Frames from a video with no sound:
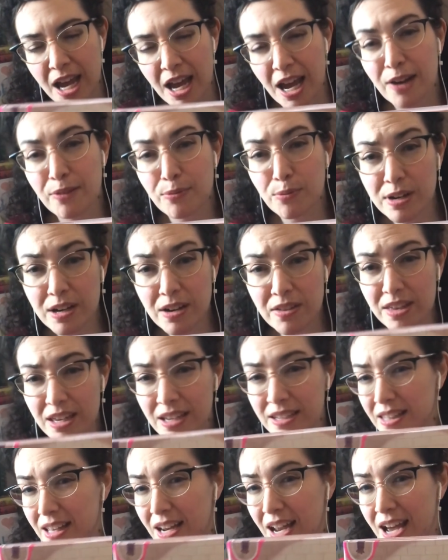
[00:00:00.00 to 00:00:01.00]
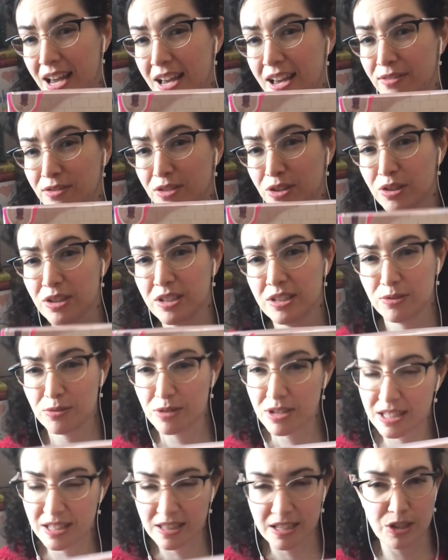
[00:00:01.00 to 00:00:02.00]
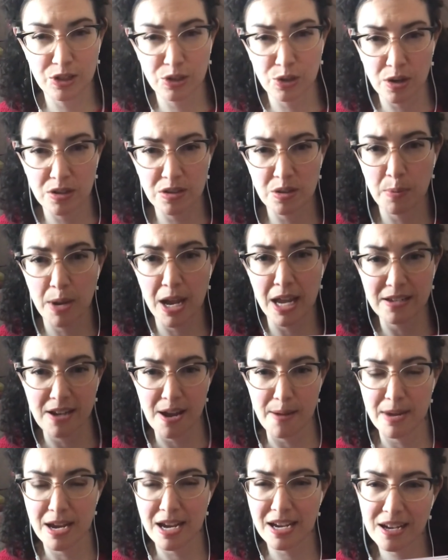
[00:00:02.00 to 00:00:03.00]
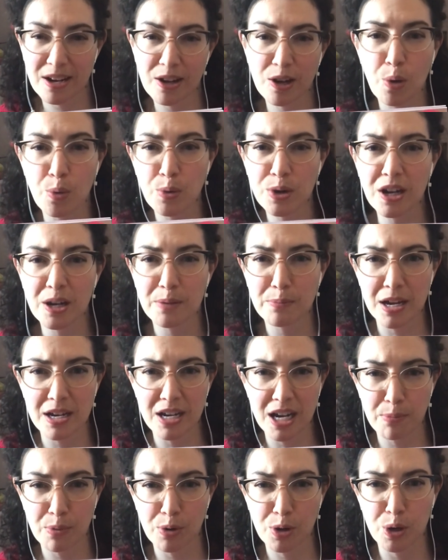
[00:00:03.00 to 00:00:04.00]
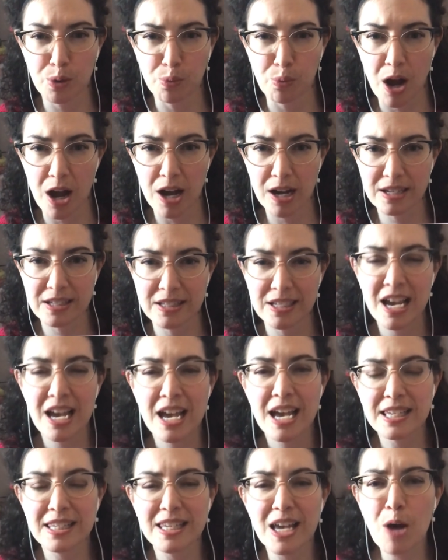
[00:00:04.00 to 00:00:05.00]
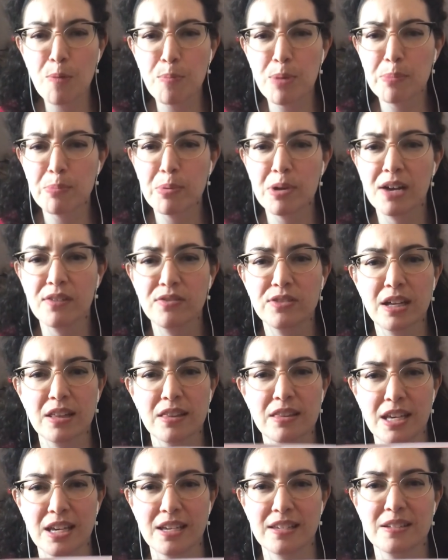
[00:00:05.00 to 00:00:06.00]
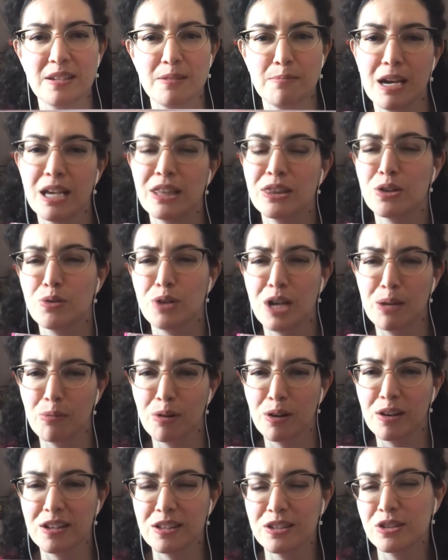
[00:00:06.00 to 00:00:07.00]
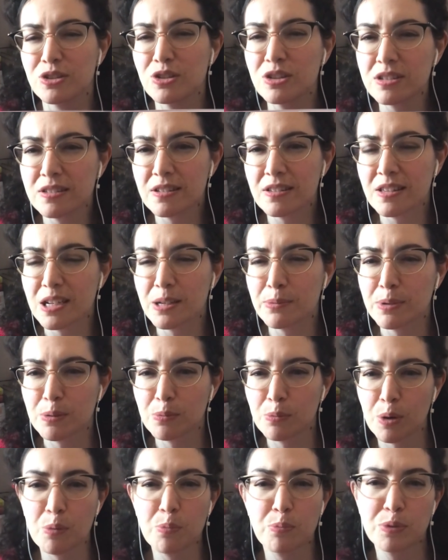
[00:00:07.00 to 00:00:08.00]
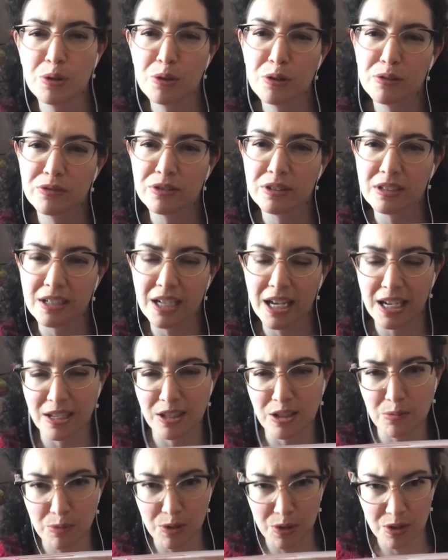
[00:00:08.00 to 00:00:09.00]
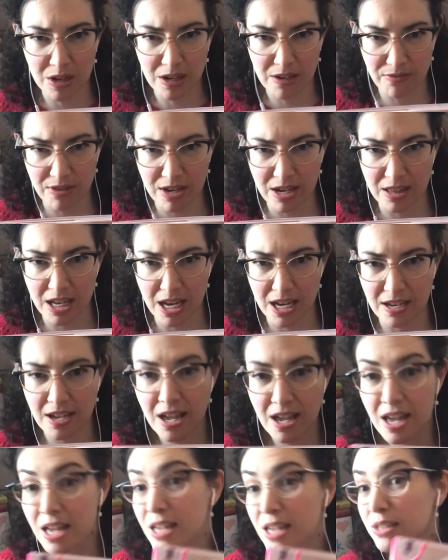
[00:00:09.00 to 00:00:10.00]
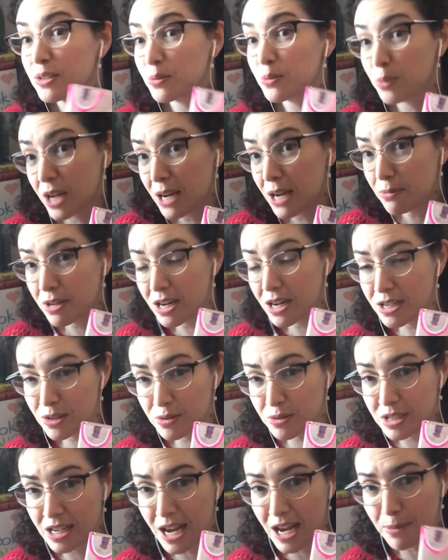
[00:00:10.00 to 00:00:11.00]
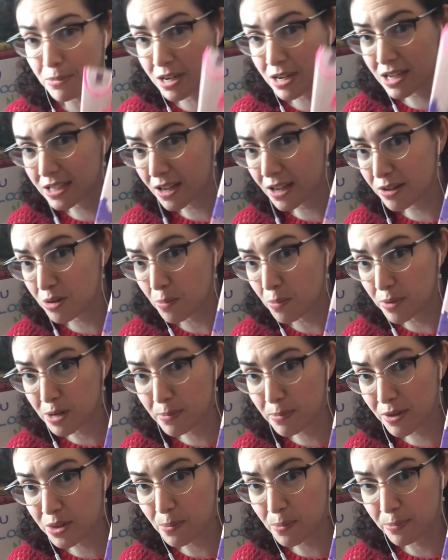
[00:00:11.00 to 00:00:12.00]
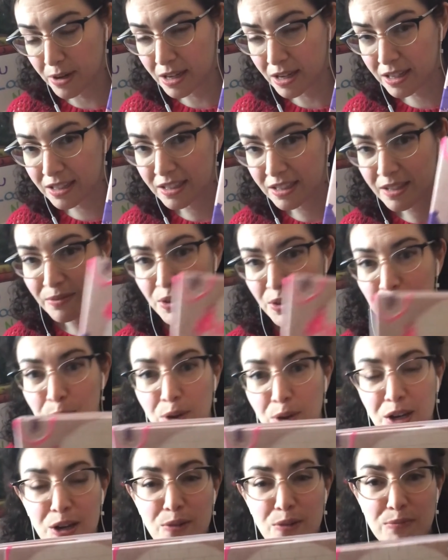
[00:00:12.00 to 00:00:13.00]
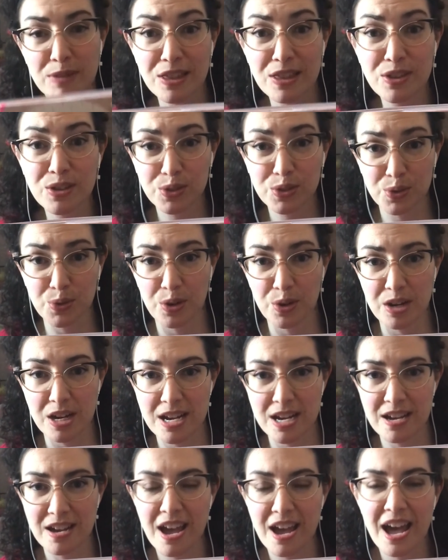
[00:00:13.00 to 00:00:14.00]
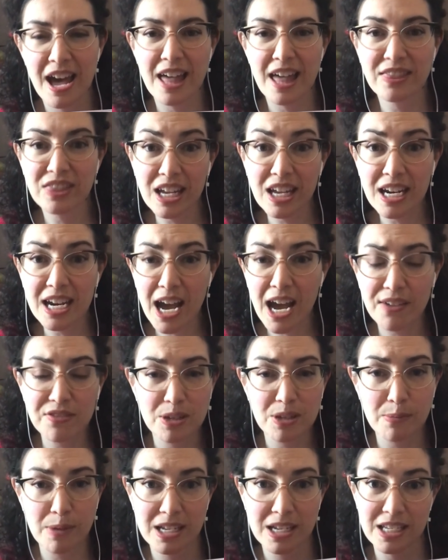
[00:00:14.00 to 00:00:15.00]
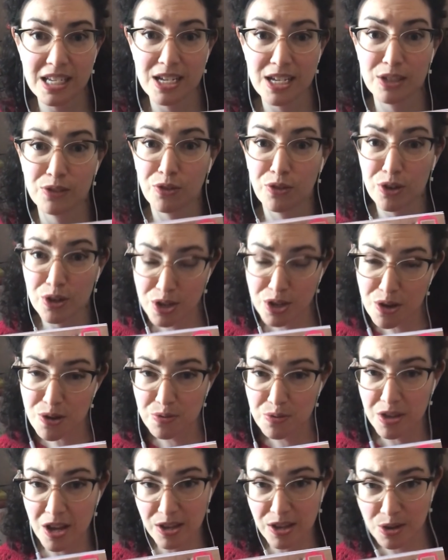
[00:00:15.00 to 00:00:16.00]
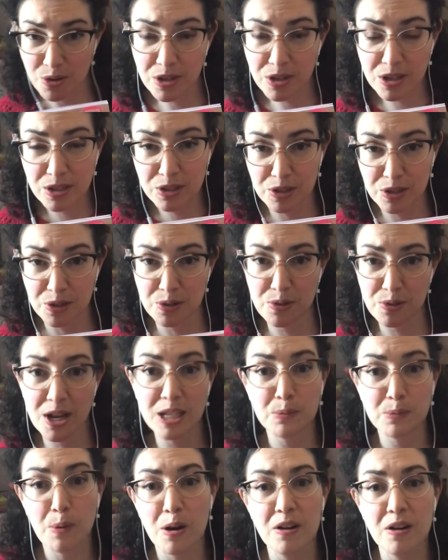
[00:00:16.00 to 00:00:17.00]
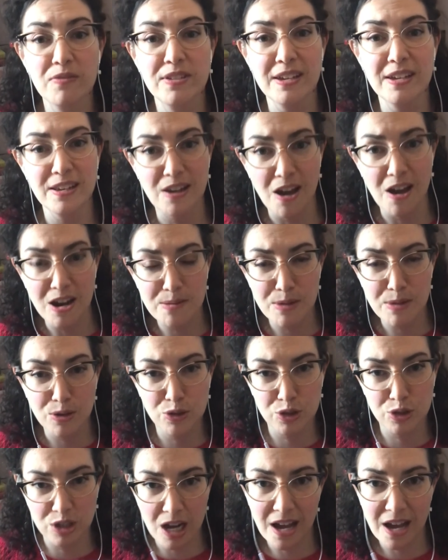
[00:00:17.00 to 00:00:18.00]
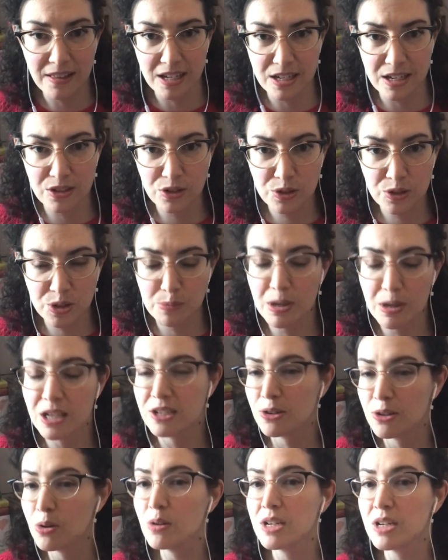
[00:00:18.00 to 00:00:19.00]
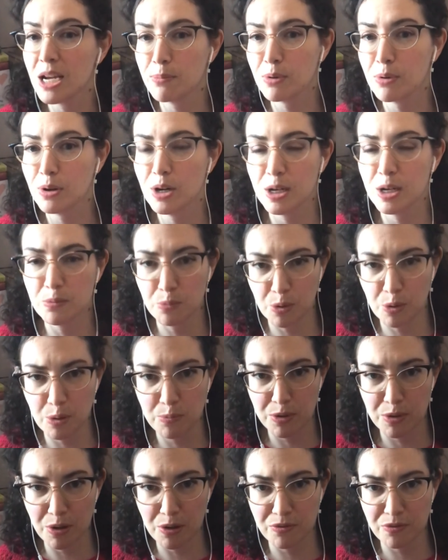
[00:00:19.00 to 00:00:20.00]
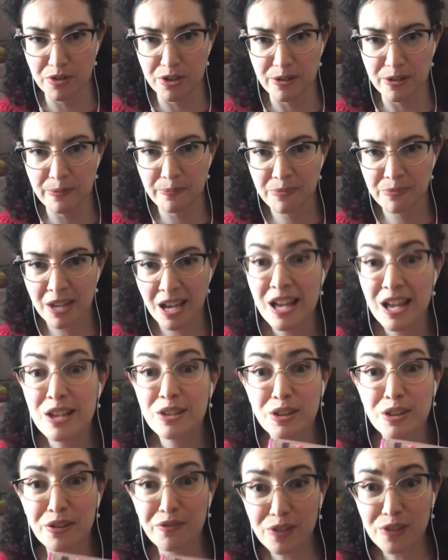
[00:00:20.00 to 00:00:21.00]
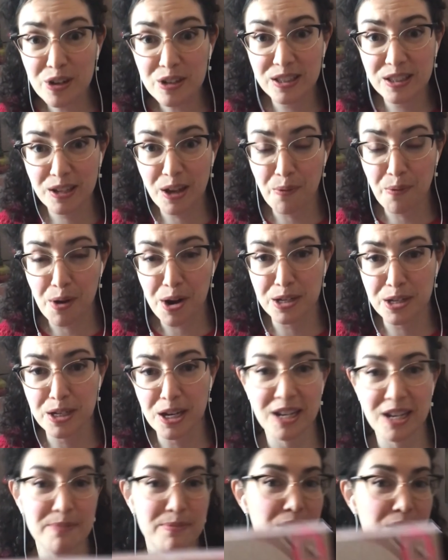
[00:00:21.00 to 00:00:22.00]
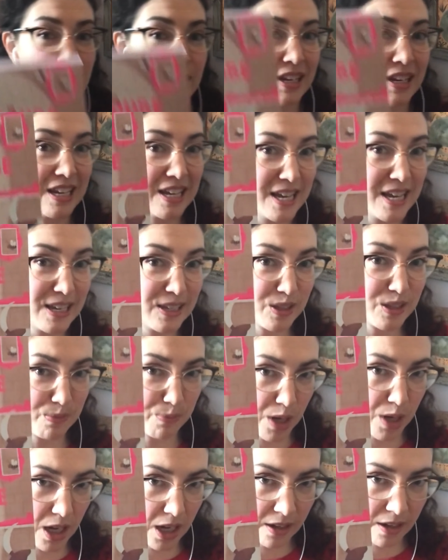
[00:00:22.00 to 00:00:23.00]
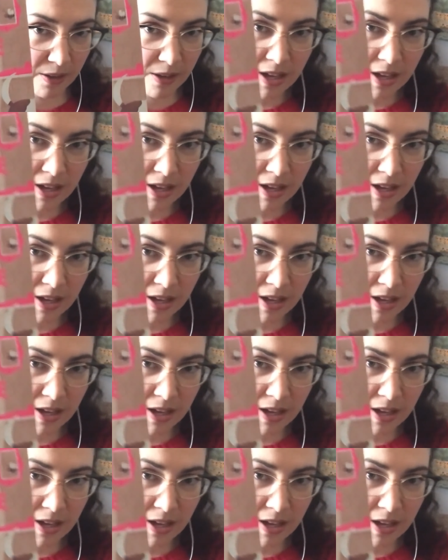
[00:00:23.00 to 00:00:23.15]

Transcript: And one of the things that I have noticed recently during the pandemic, going on my neighborhood walks, is how people have done things to make their neighborhoods just a little bit more beautiful and community feeling. So what I'm going to do today, I'm going to tell you a bit about the book. We're going to read the story, and then I have some ideas for you that you can do as part of the Anonymouse challenge to make your neighborhood more beautiful. So the first thing I want to talk about is the book.